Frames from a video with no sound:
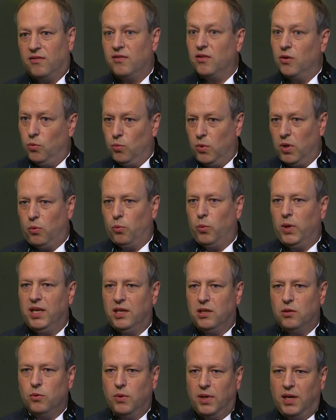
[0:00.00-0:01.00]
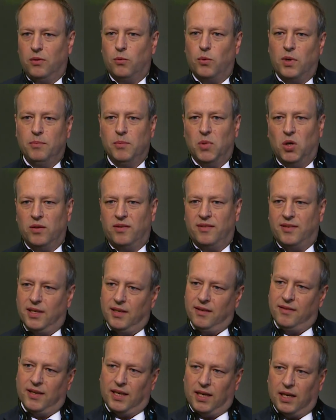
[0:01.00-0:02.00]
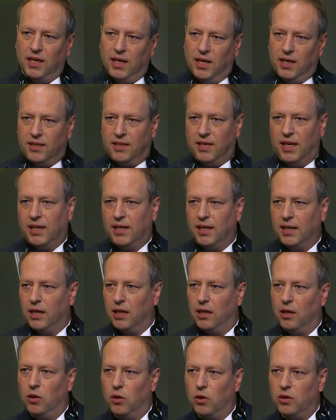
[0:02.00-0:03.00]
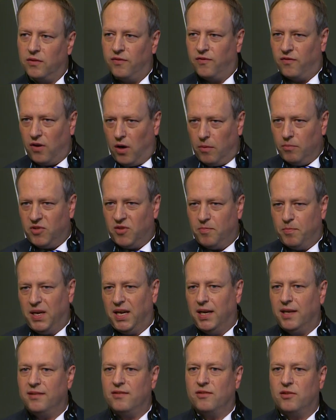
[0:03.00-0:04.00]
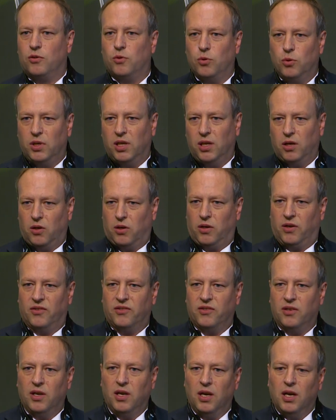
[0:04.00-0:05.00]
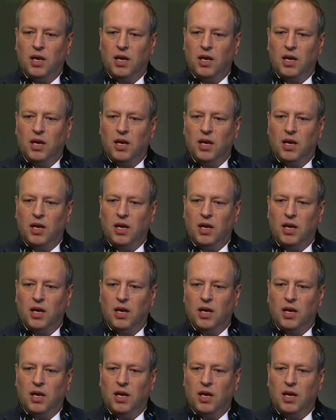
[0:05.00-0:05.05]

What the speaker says: So what we do in remote sensing, taking a look from space to the Earth.